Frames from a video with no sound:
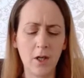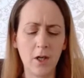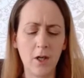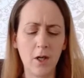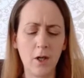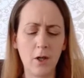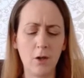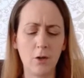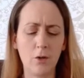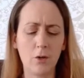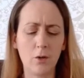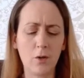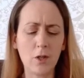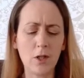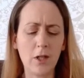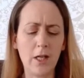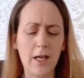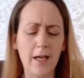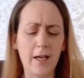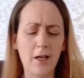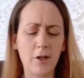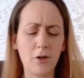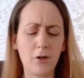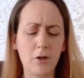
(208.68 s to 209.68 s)
"Looks like
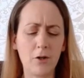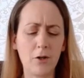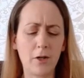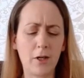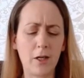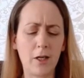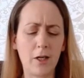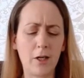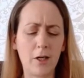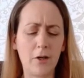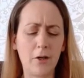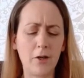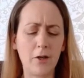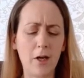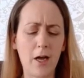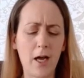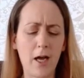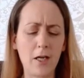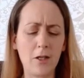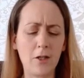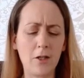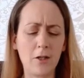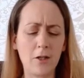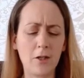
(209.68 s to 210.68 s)
another clear
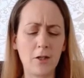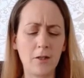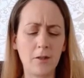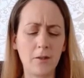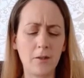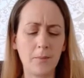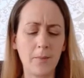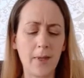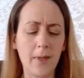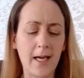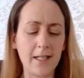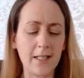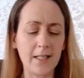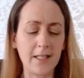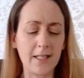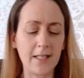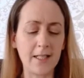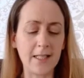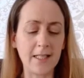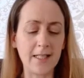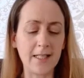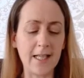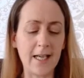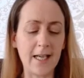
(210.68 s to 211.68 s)
night,"
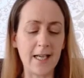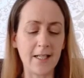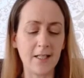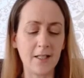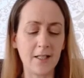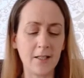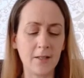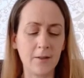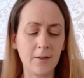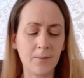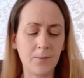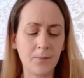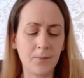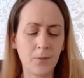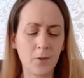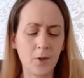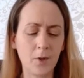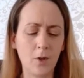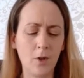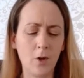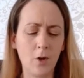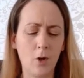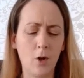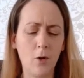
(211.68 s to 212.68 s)
Patinus said.
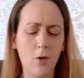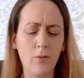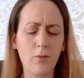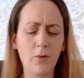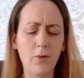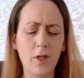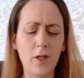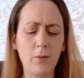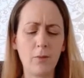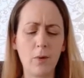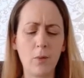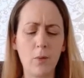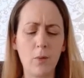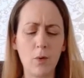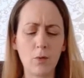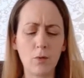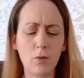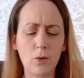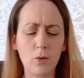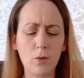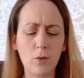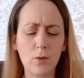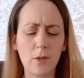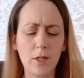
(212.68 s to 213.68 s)
"Hopefully we won't
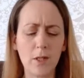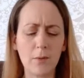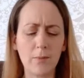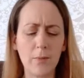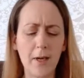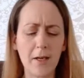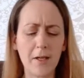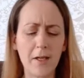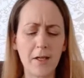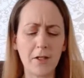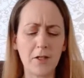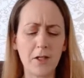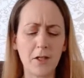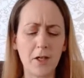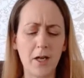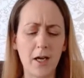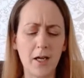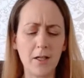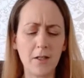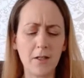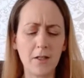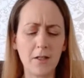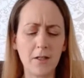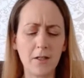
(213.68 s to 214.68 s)
lose as many
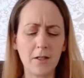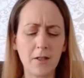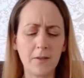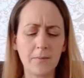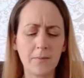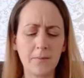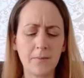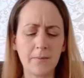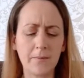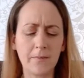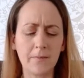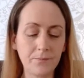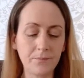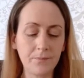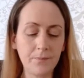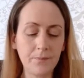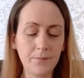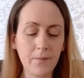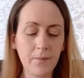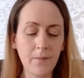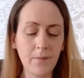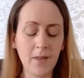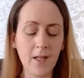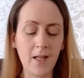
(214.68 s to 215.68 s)
tonight."
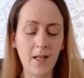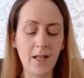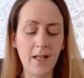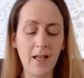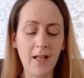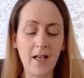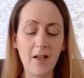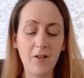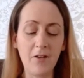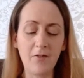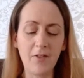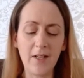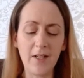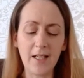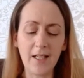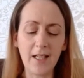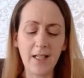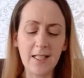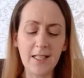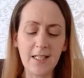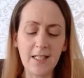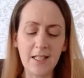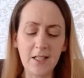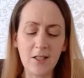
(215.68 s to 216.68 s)
Felix
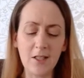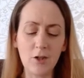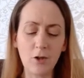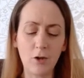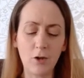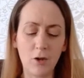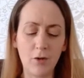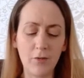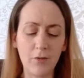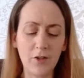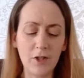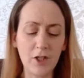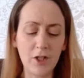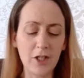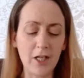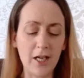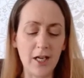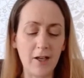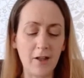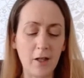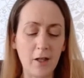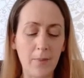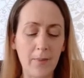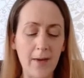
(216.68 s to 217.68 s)
didn't often share
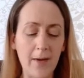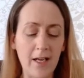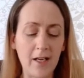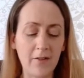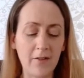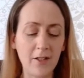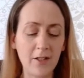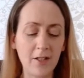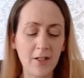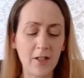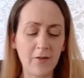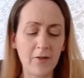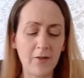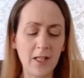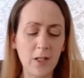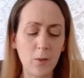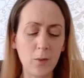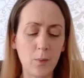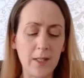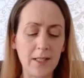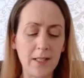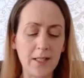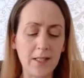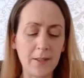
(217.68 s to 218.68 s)
the benefits of his
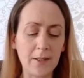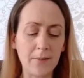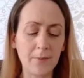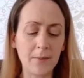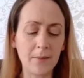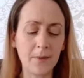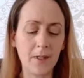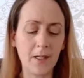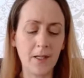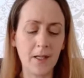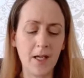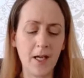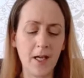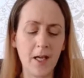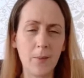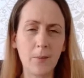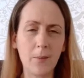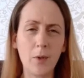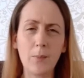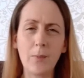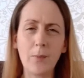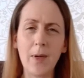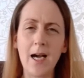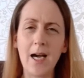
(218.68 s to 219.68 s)
wisdom,
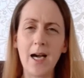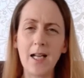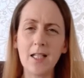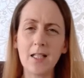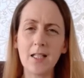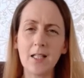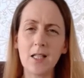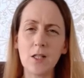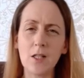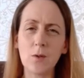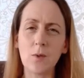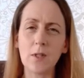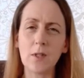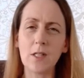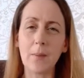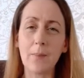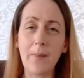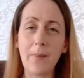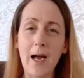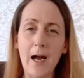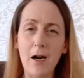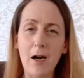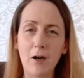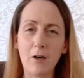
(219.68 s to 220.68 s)
but Patinus was a
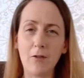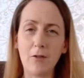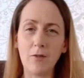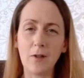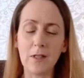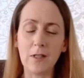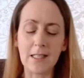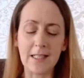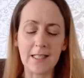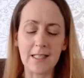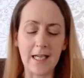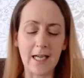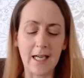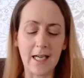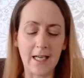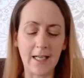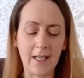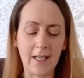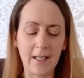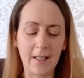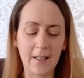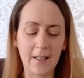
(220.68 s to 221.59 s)
powerful stag.